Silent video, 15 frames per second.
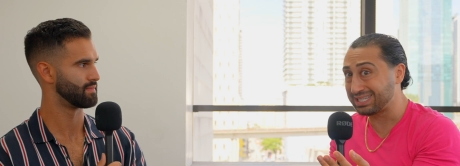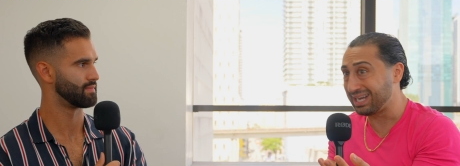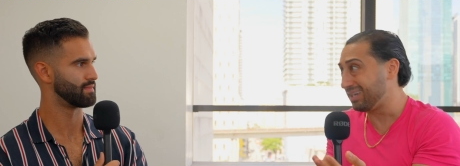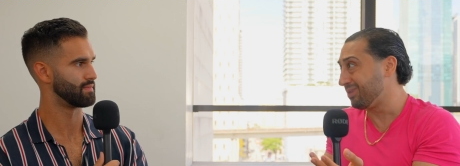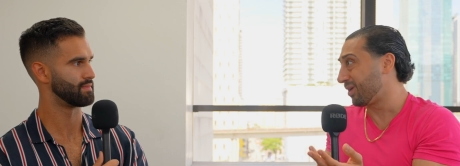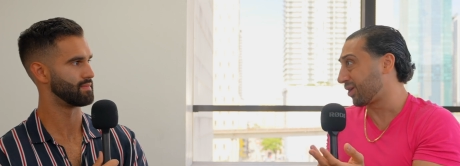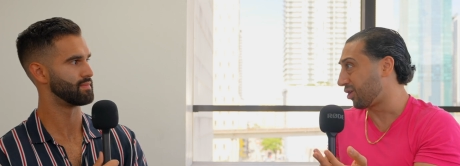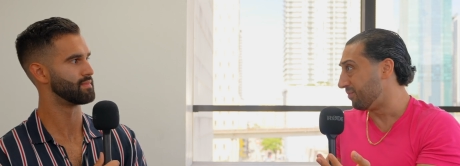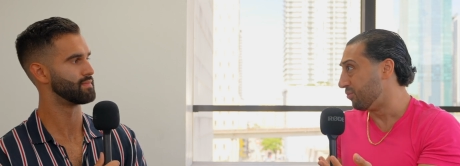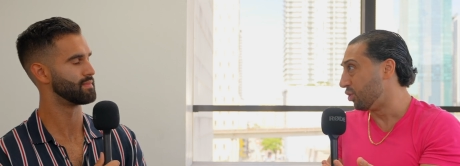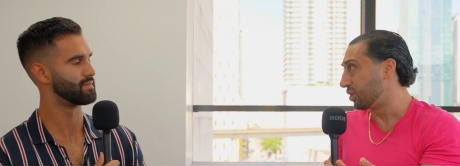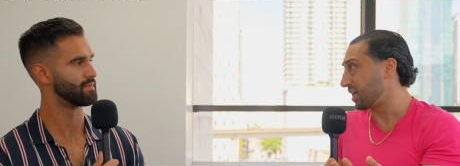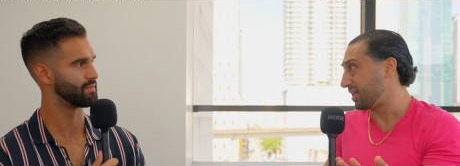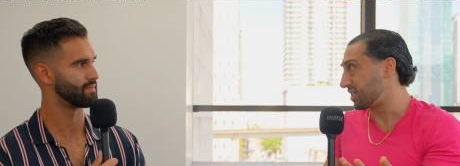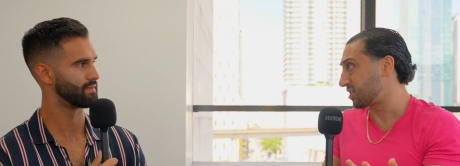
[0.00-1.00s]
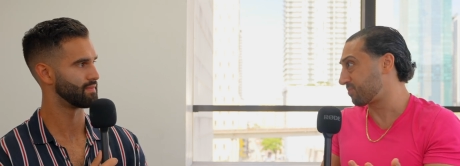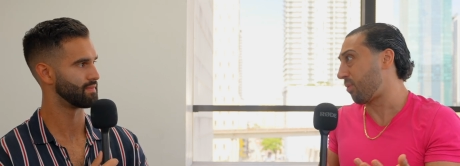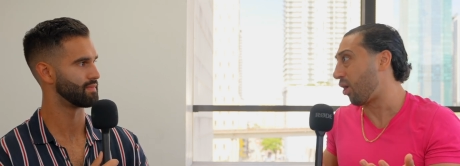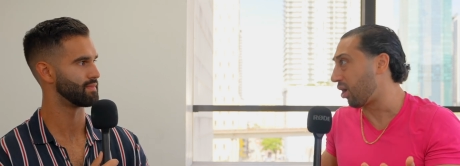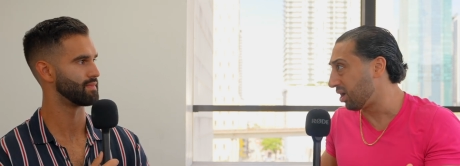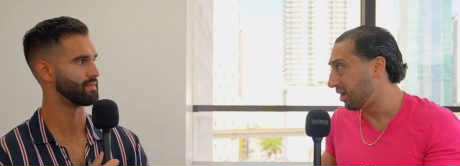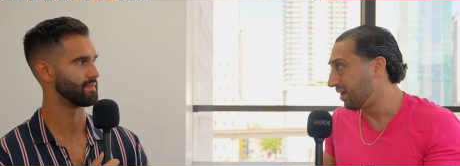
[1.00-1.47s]
Speaker 1: night, I didn't want to go to Muay Thai and
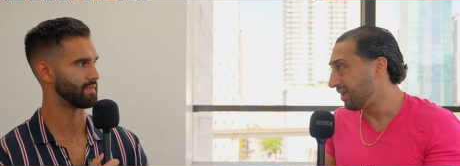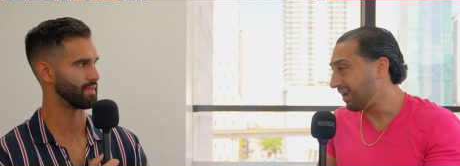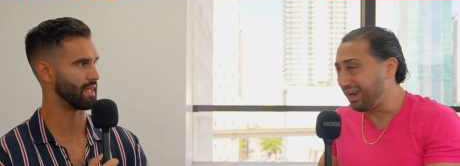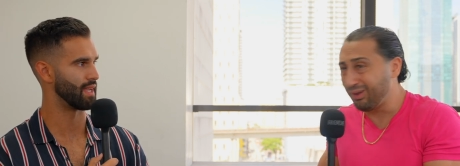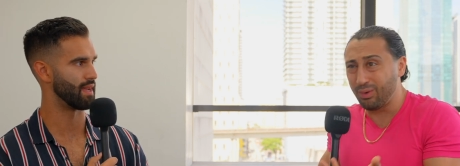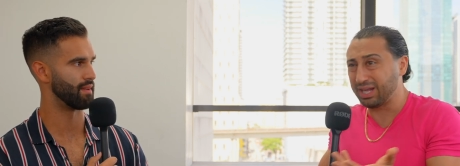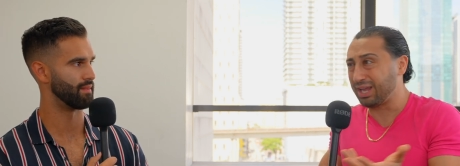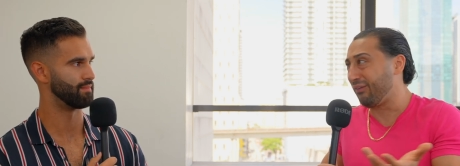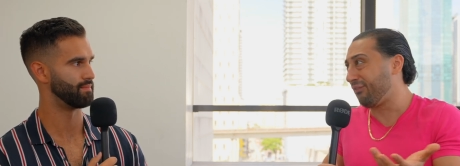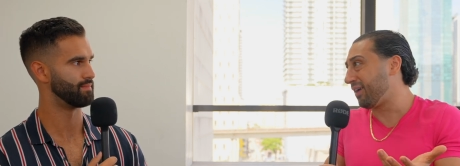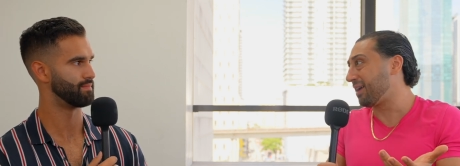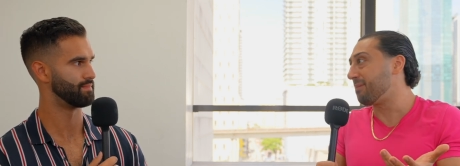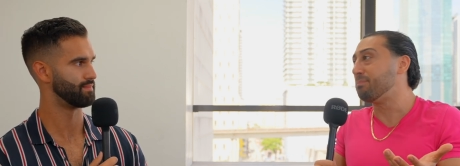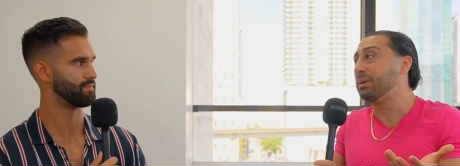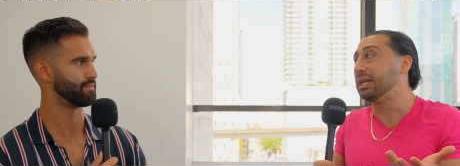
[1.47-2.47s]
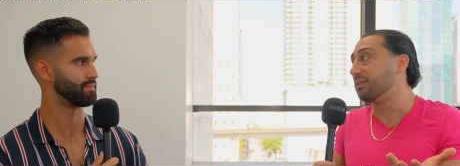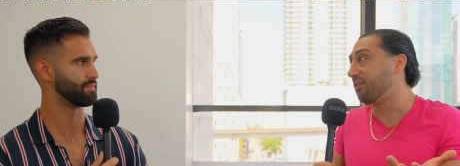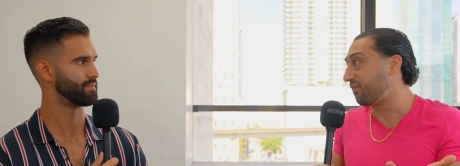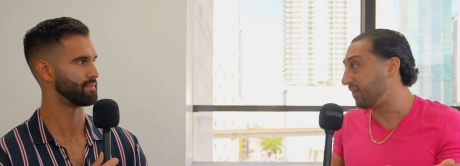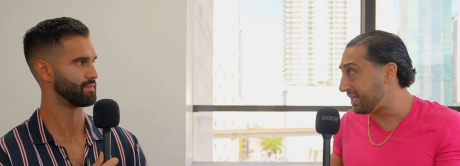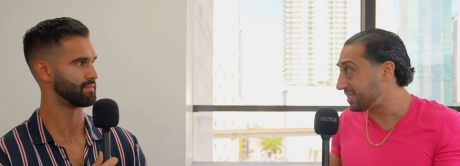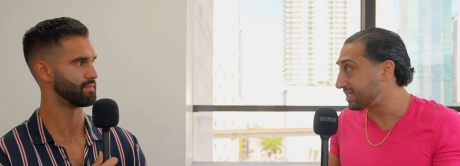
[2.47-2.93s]
spar. I don't yeah. want to get fucking beat in the
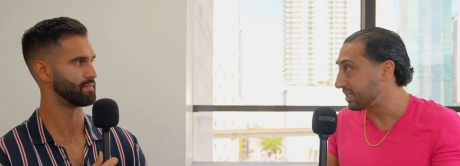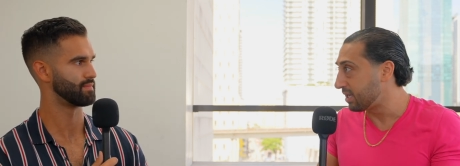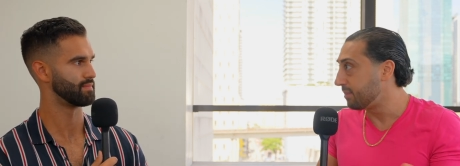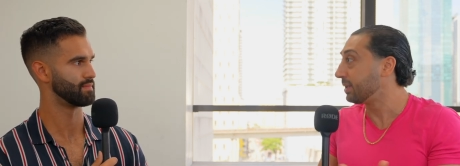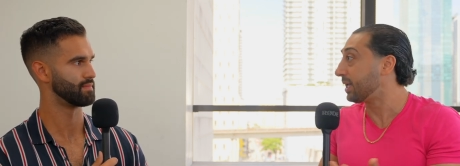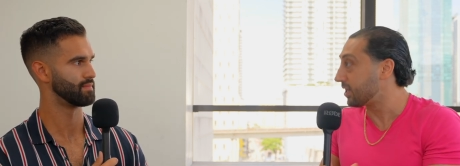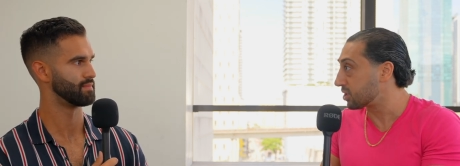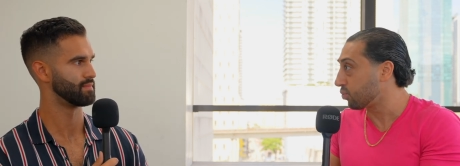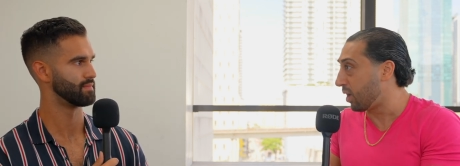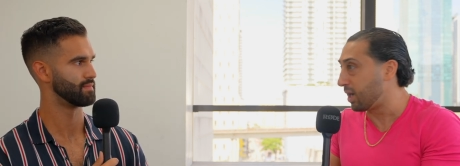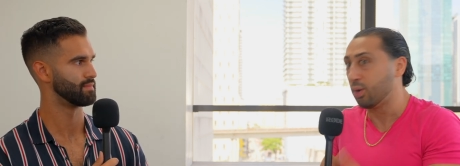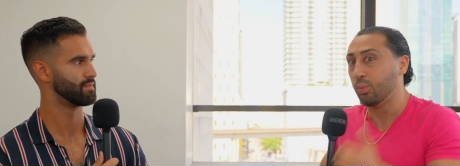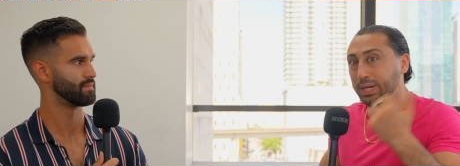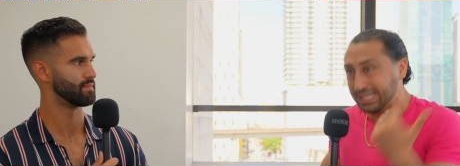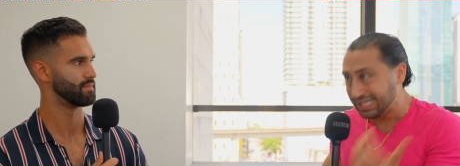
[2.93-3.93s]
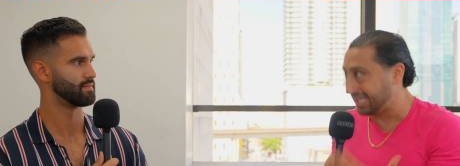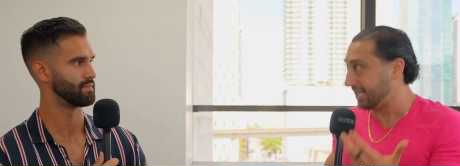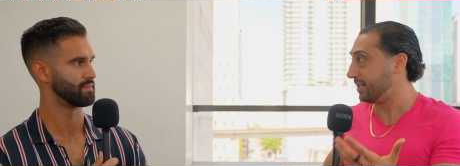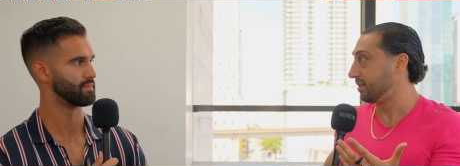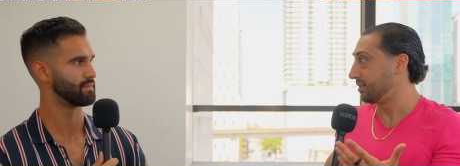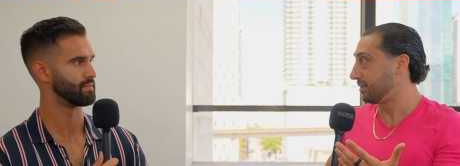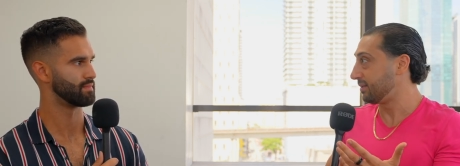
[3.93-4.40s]
face, but guess what? We did
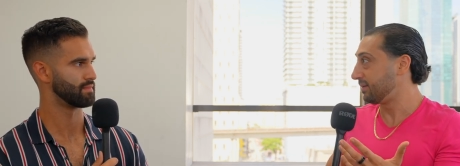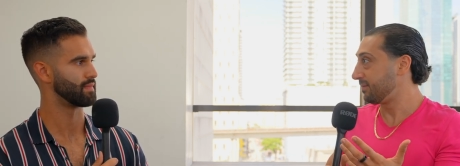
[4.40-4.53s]
it.